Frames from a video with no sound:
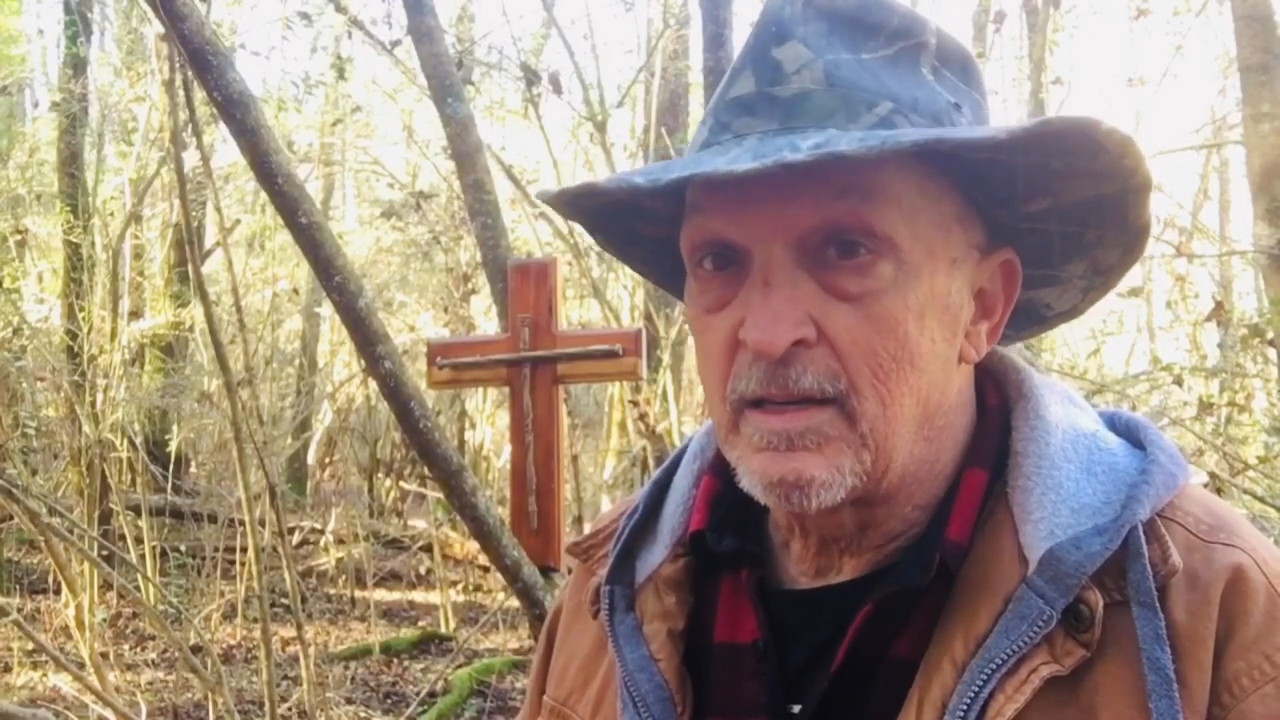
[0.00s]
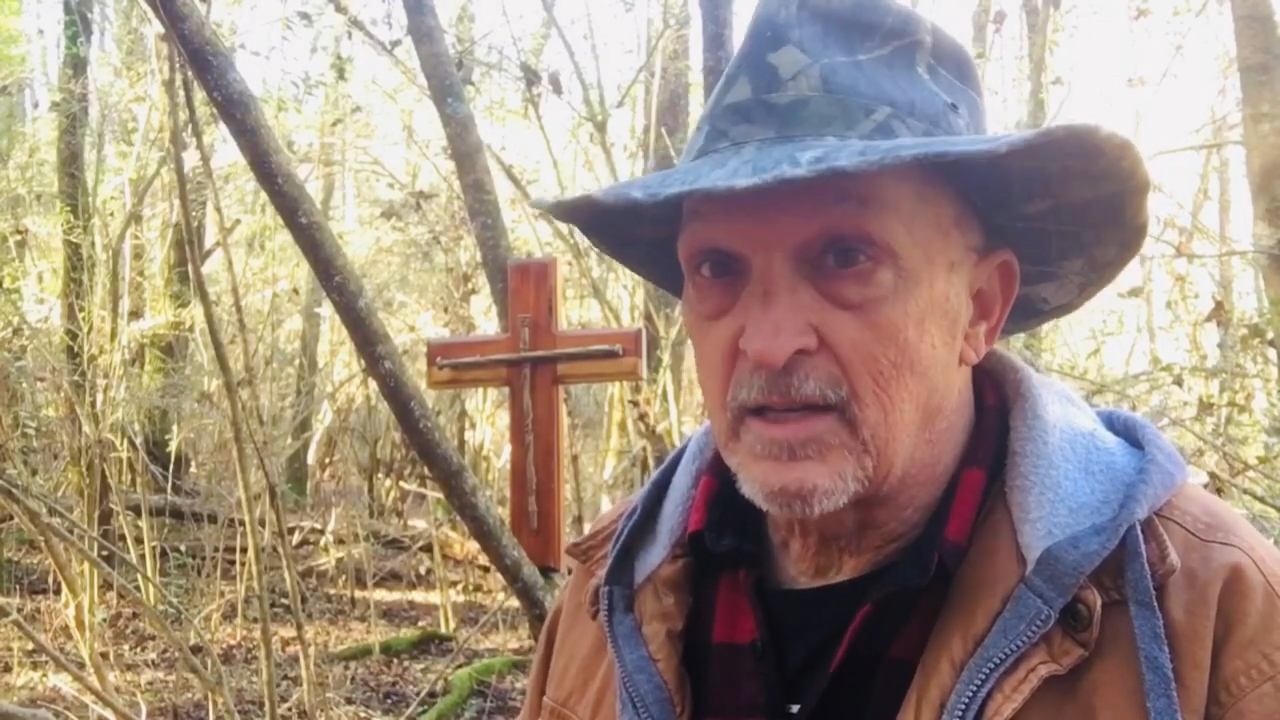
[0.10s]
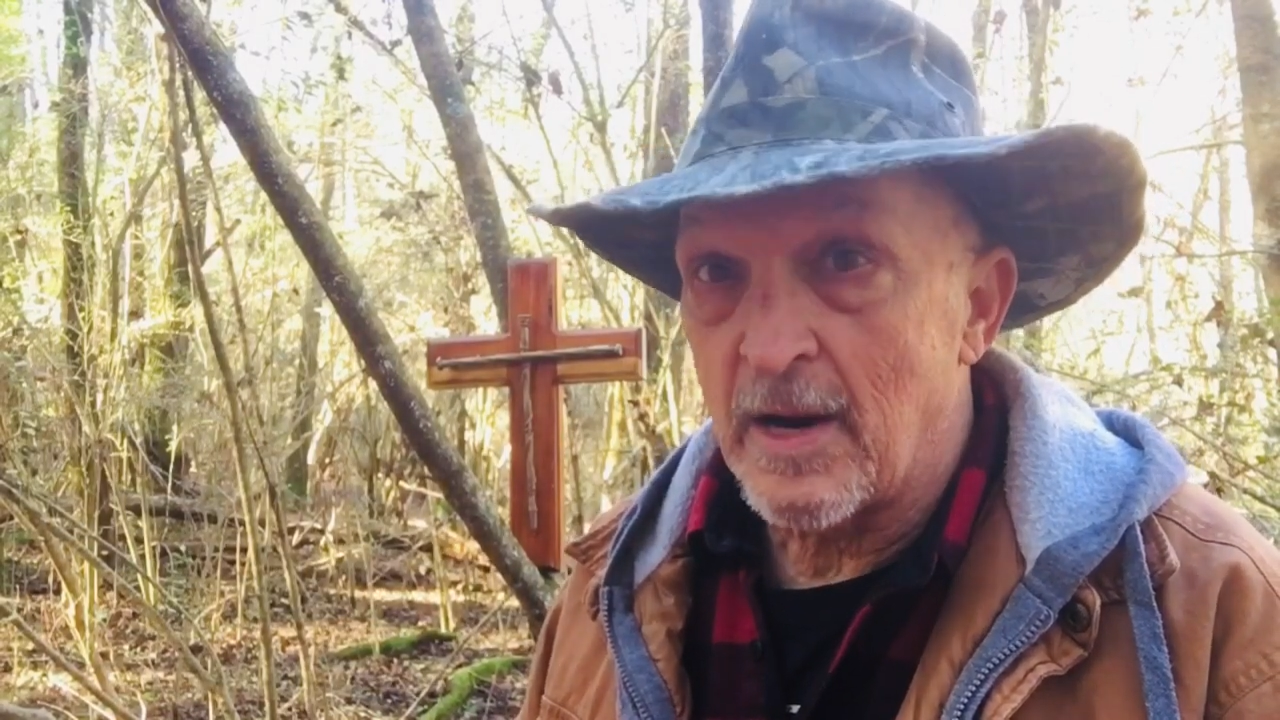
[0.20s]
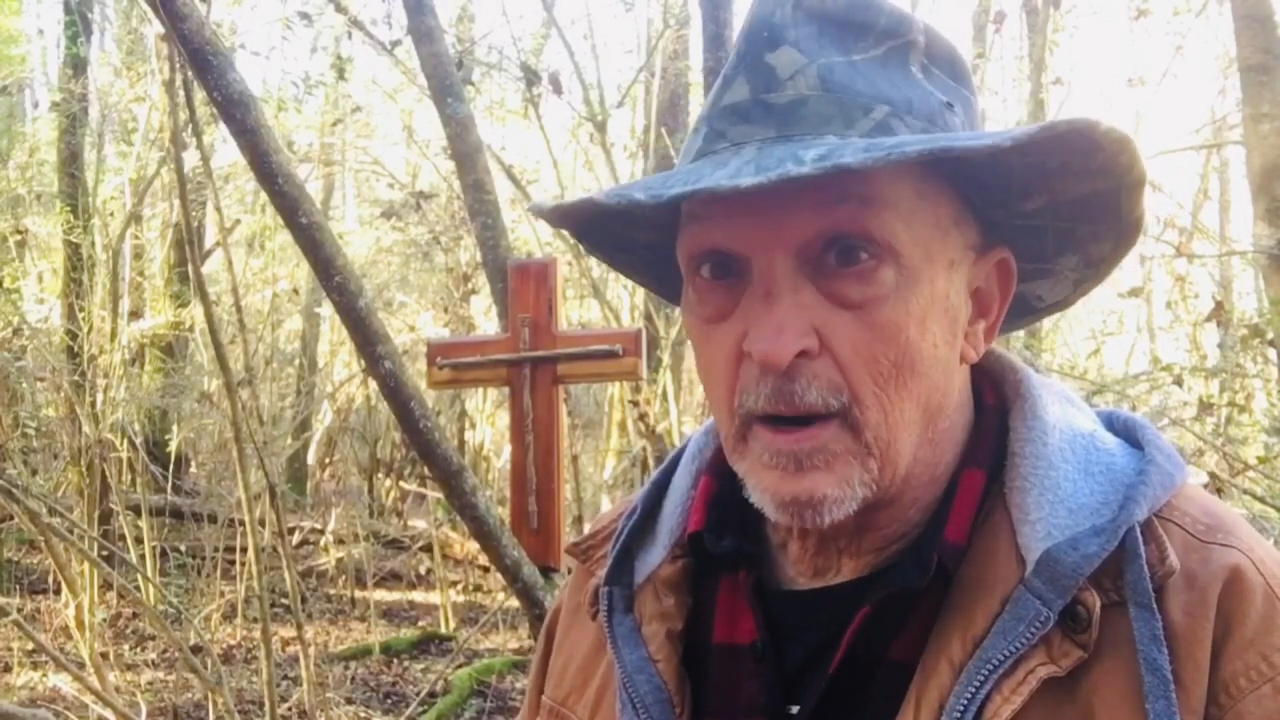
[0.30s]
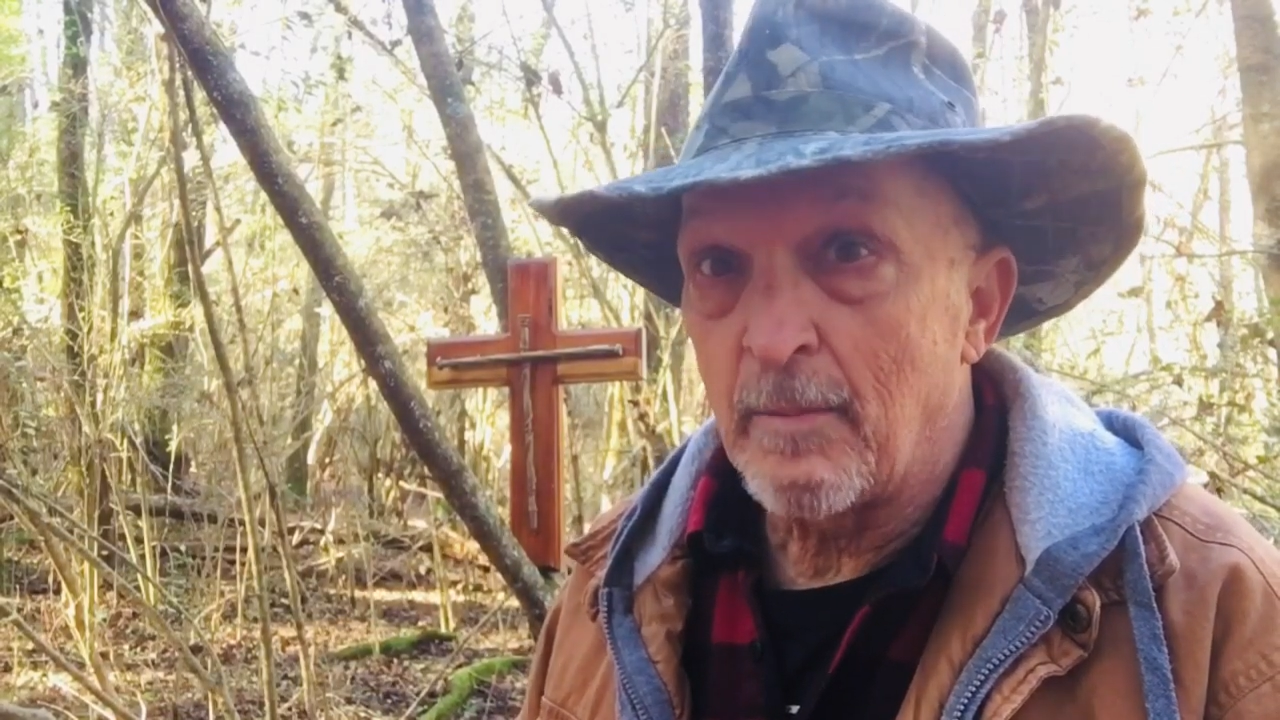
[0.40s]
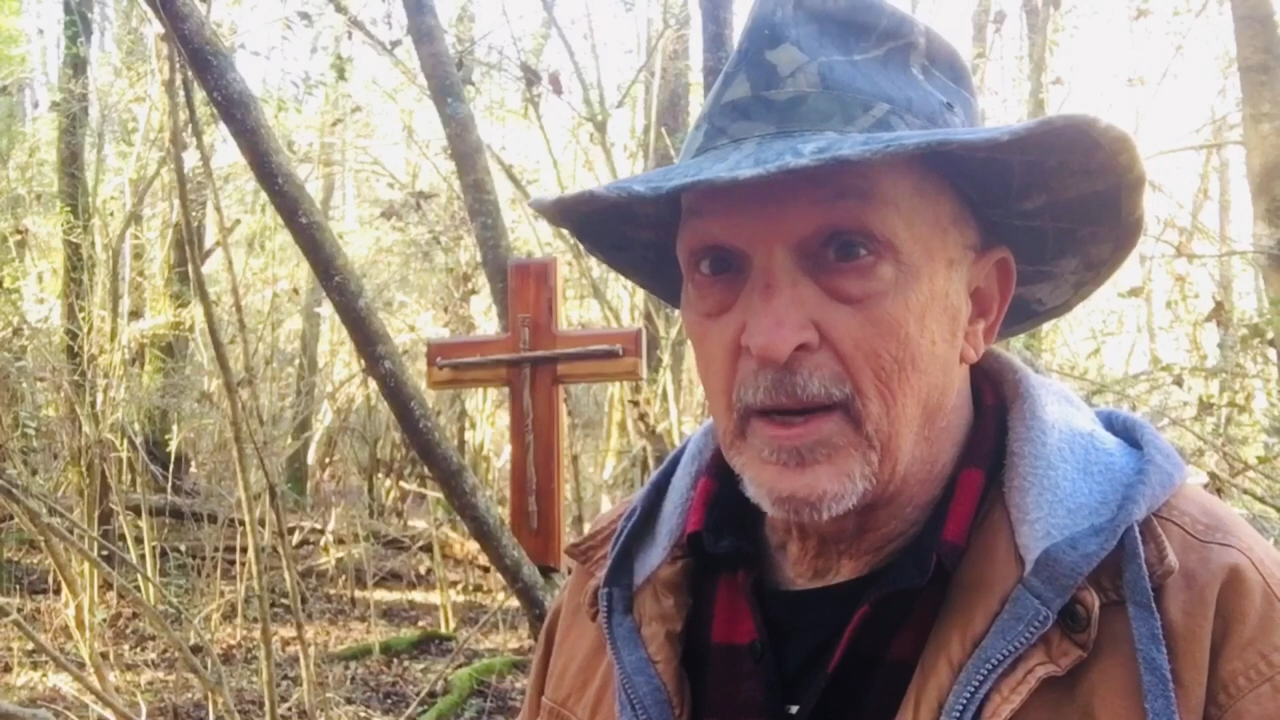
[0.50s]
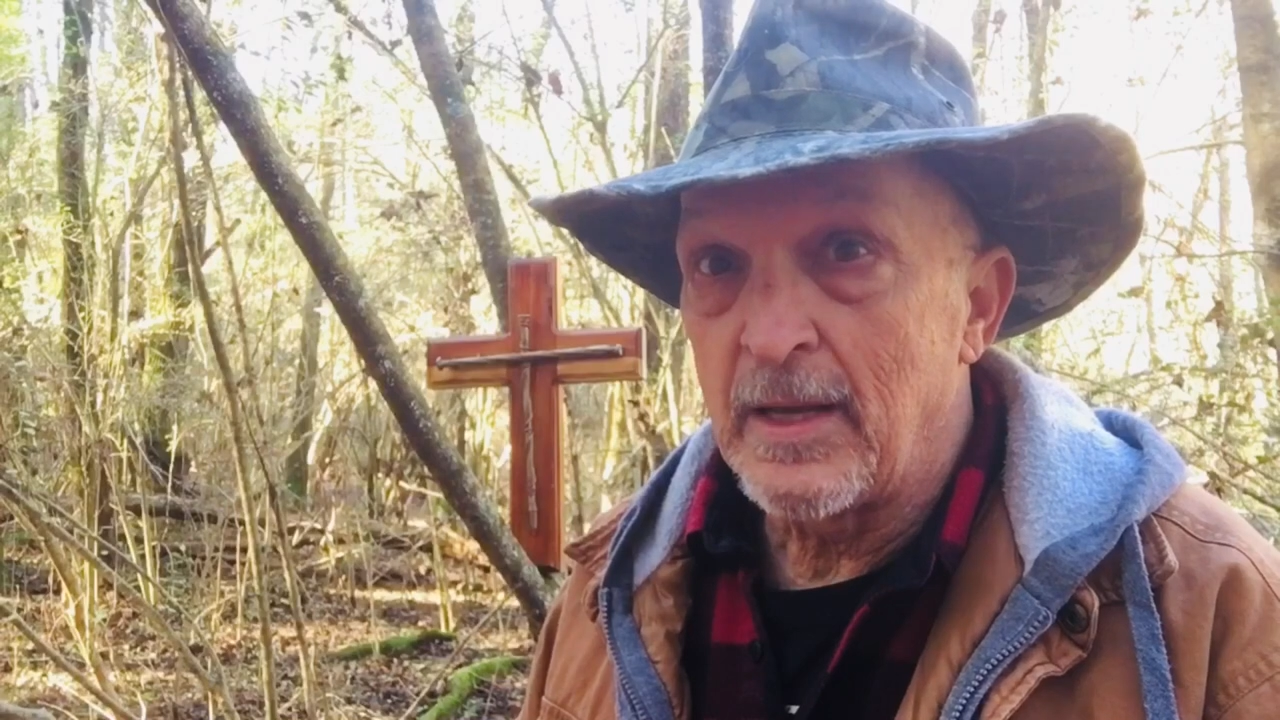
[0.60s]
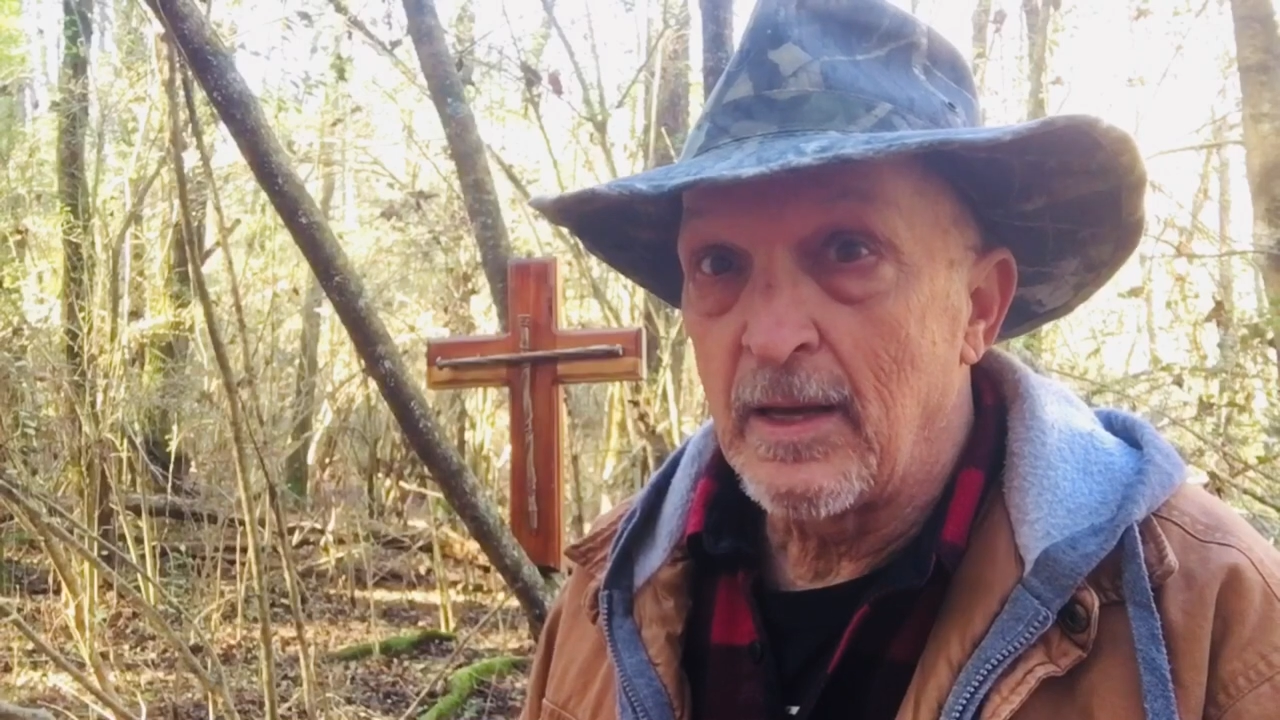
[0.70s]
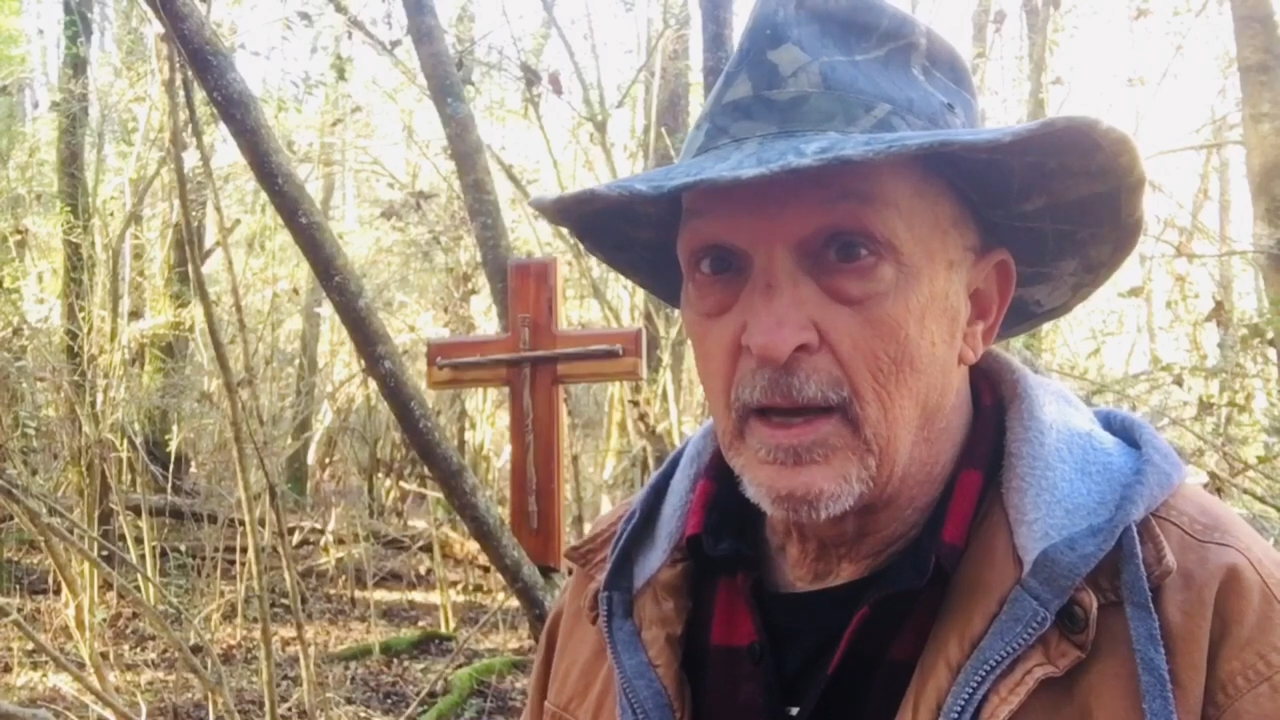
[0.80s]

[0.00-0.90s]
terribly,